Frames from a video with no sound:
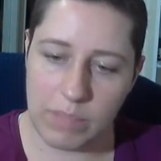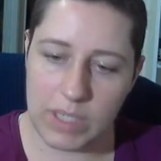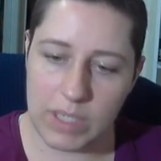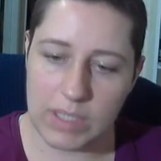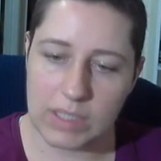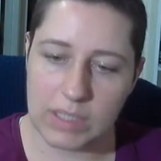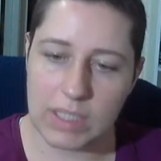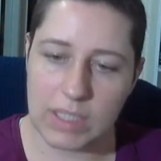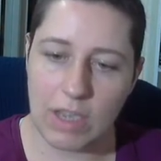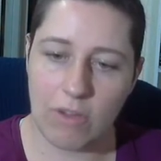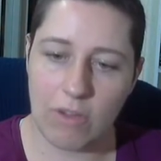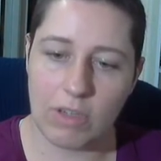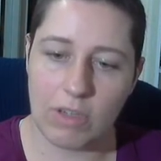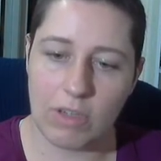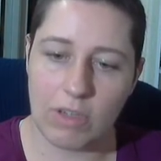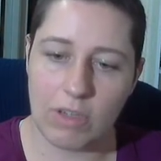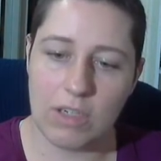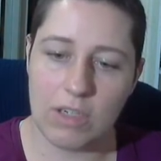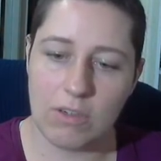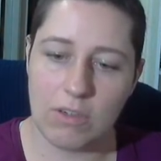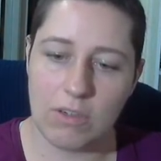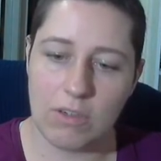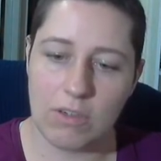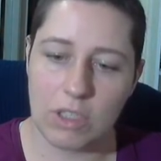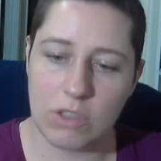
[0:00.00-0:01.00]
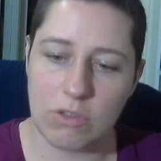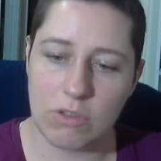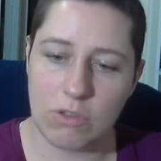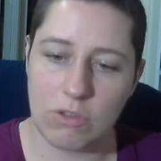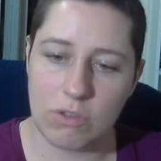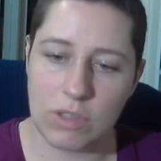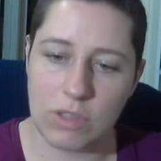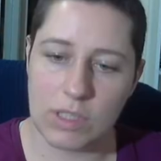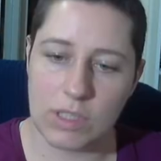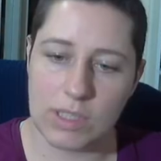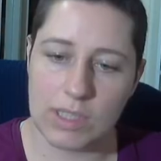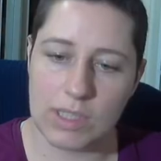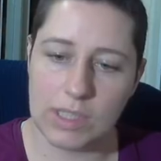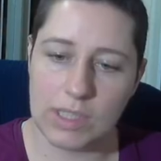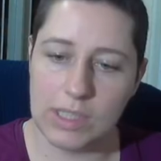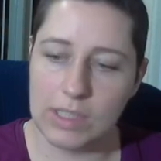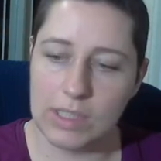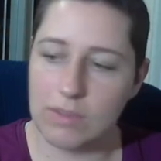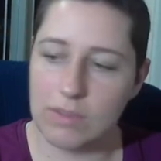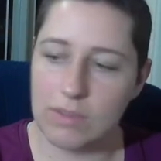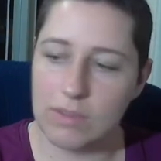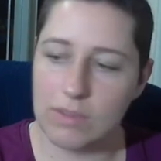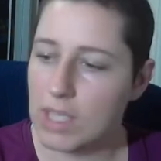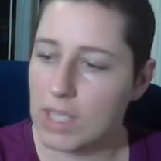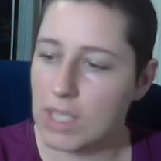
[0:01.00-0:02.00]
piece down here to control these
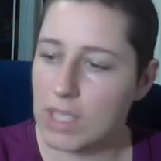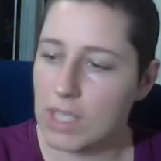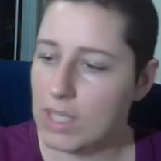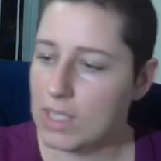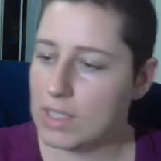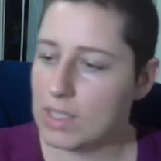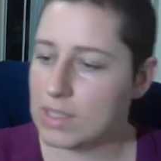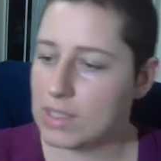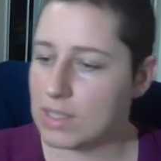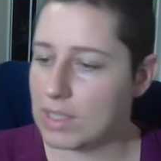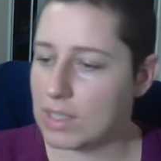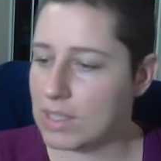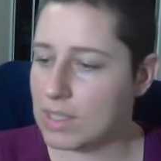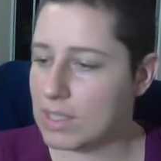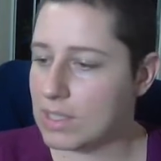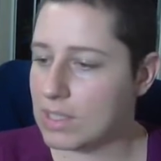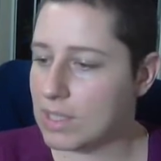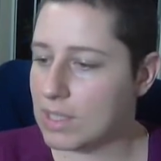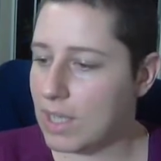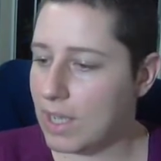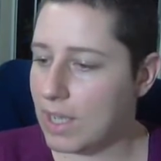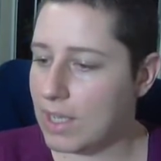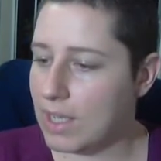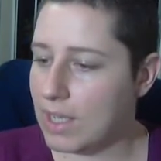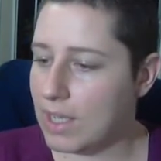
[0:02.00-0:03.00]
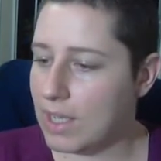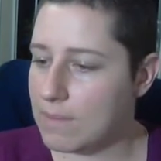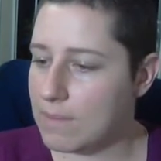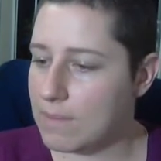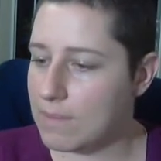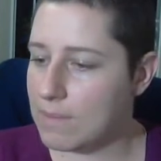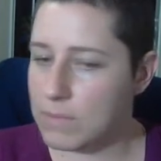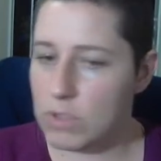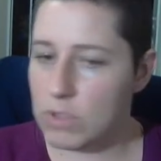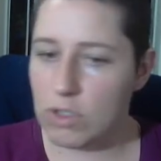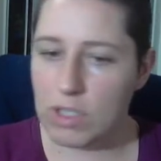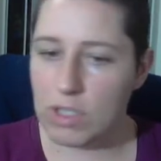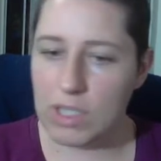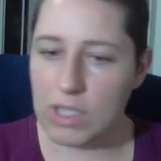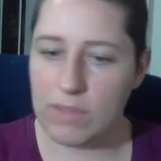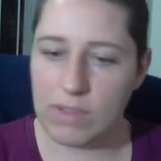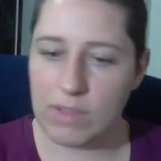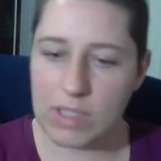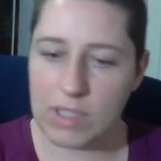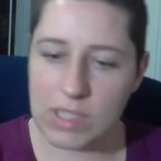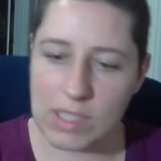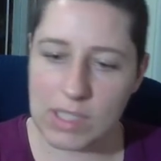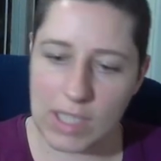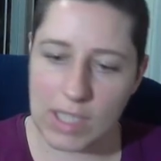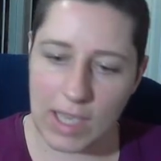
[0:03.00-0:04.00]
leaves. Set this guy up. You can
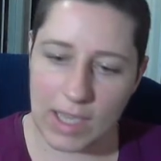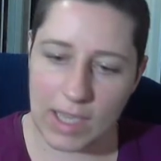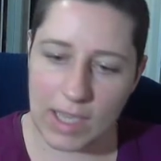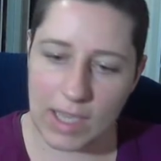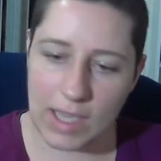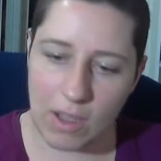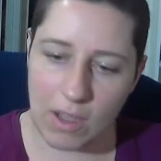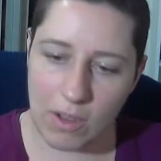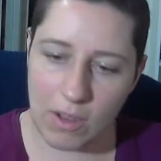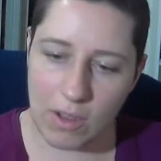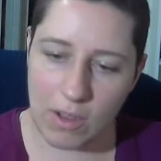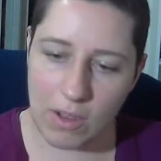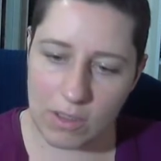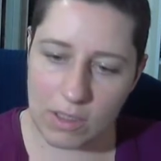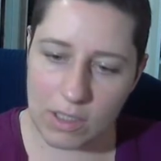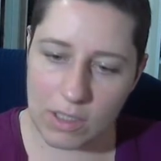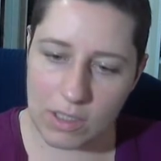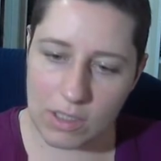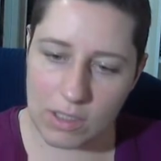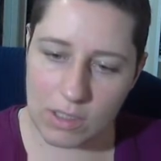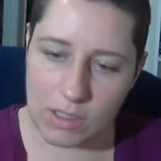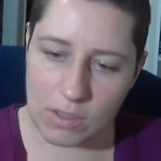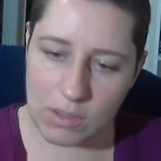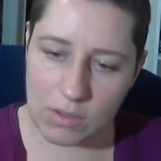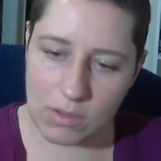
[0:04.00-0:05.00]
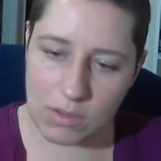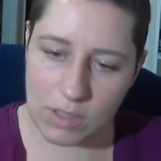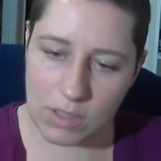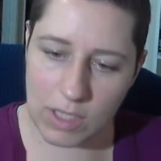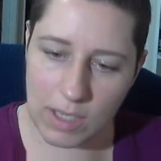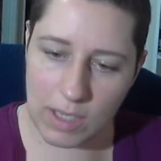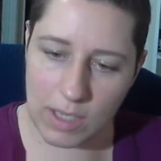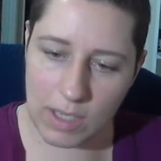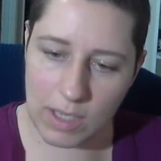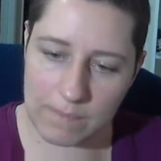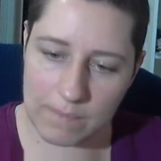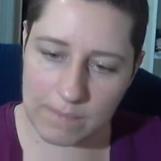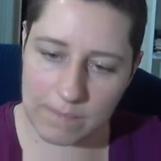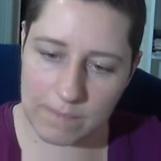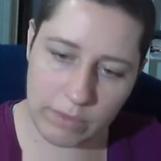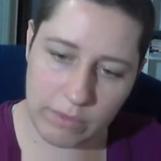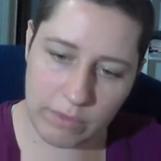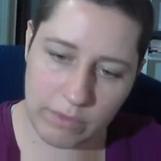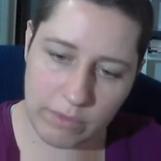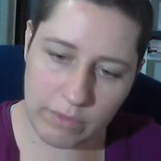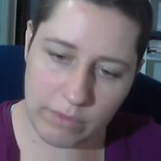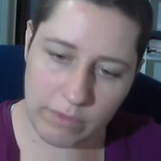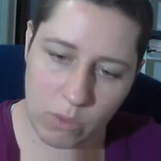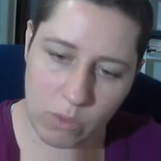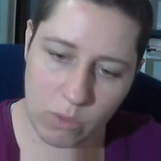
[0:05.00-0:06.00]
even set all these dudes up
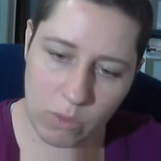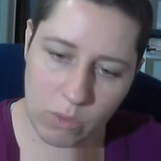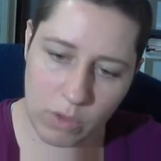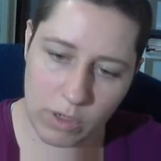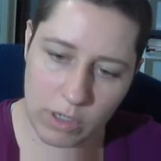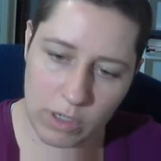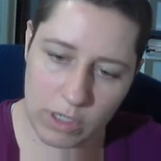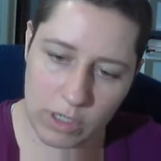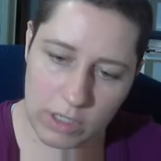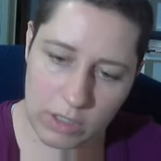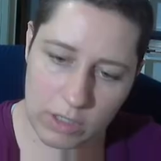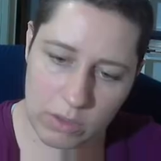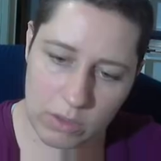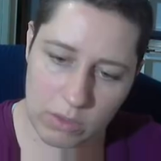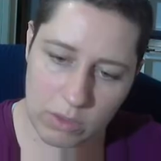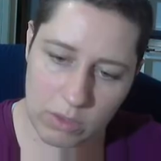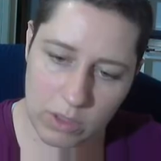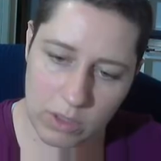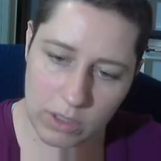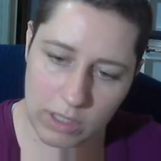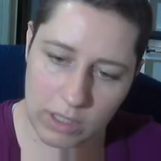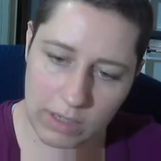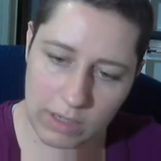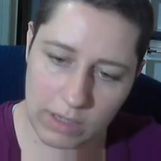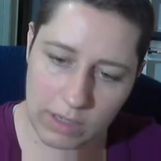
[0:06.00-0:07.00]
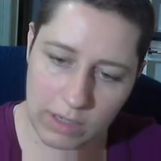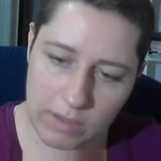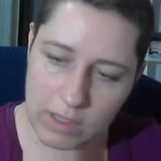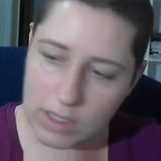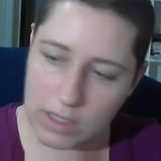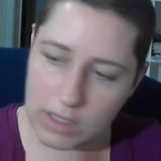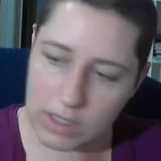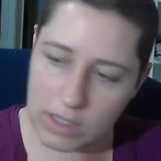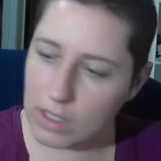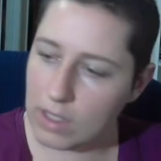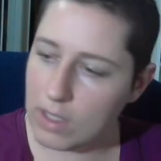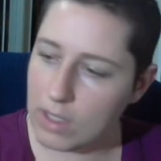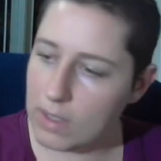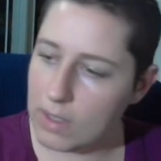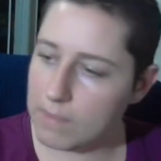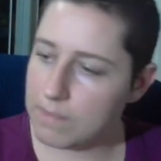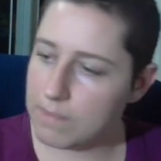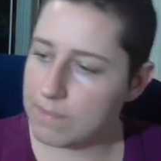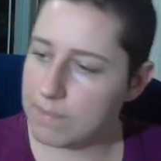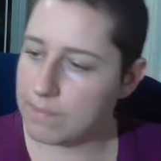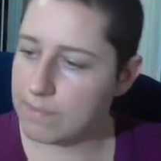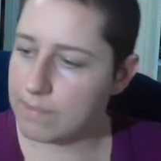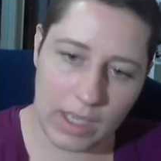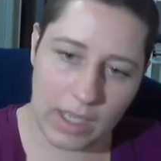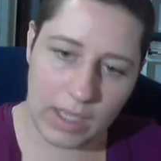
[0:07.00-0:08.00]
before you hook everything
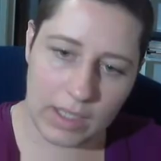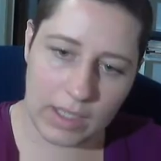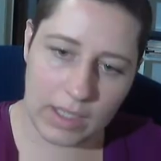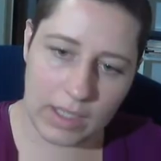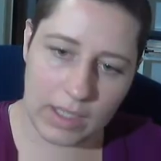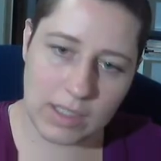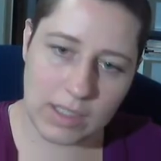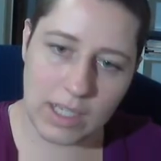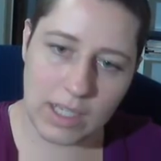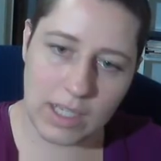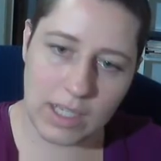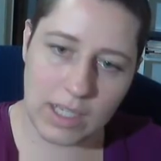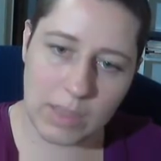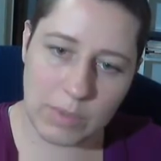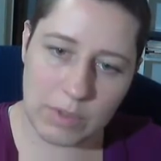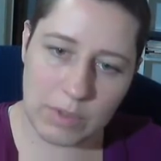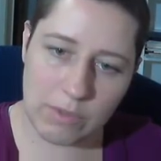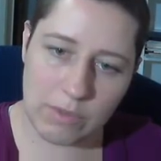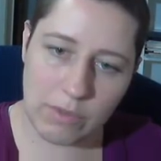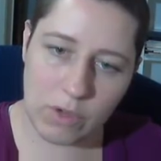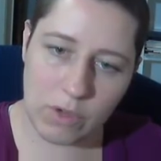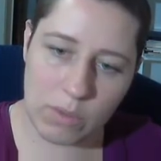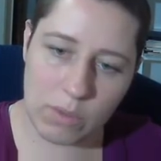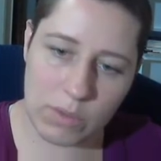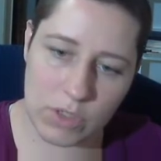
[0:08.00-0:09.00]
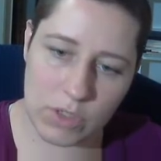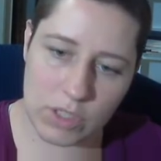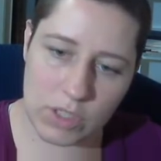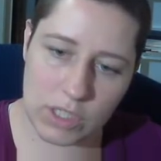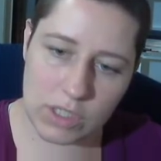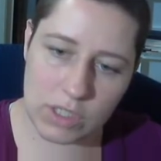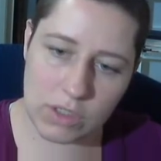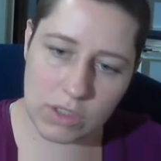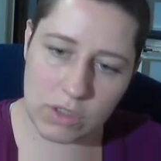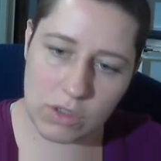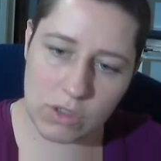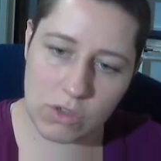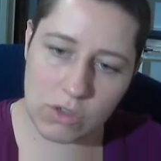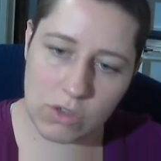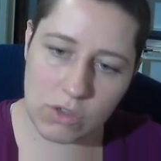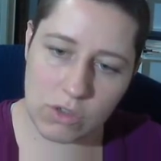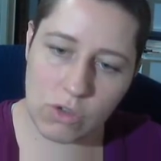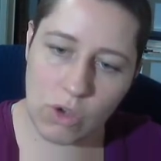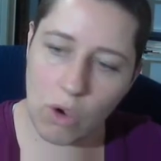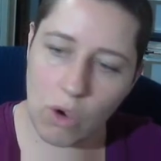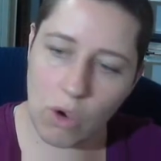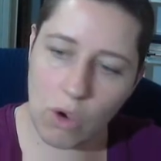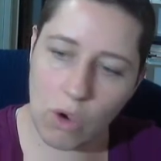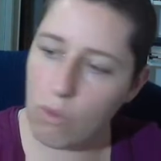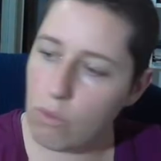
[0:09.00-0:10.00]
up. And setting up deformers is
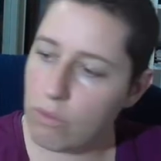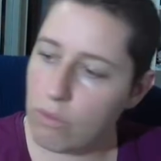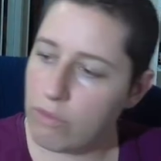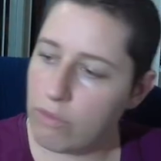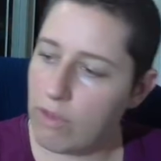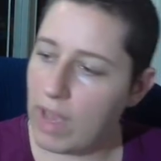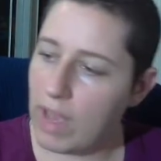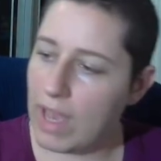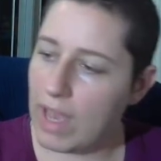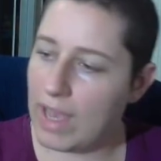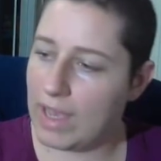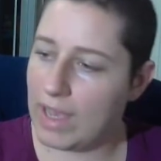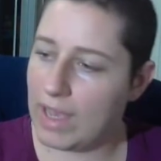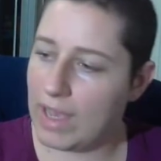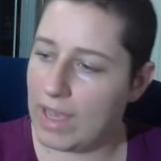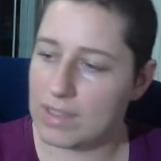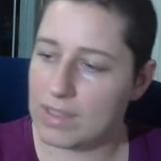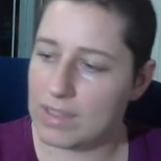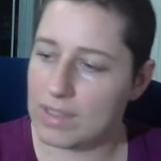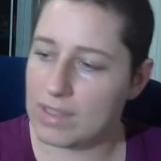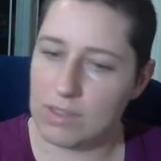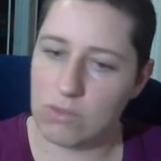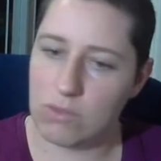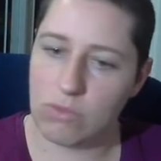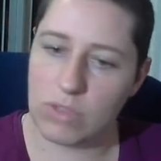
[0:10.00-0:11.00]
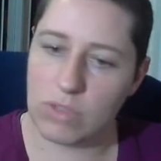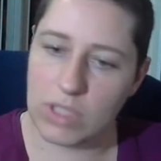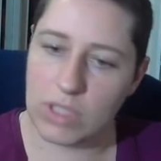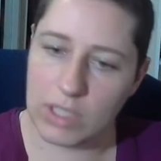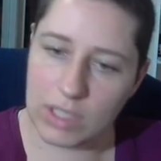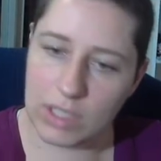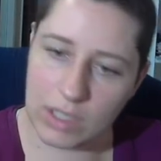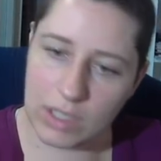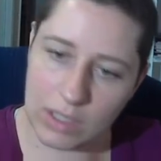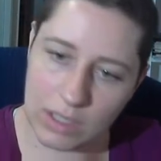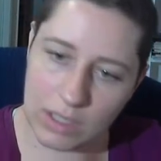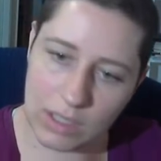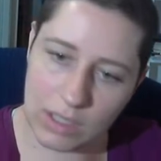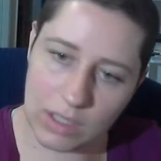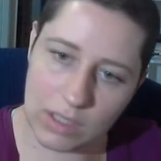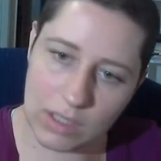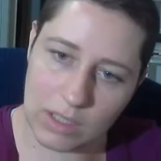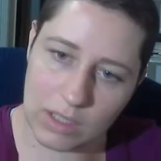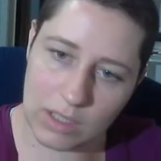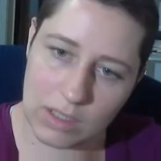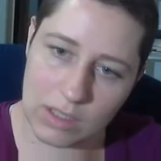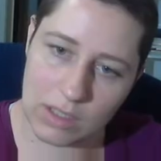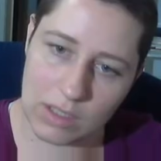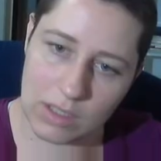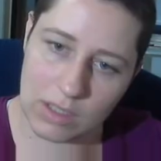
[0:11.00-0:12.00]
so fast, it's
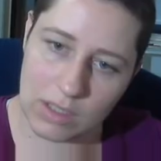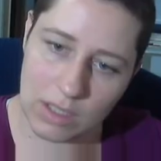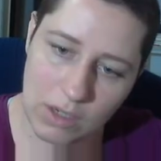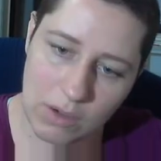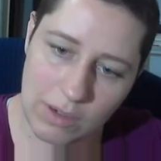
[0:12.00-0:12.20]
ridiculous.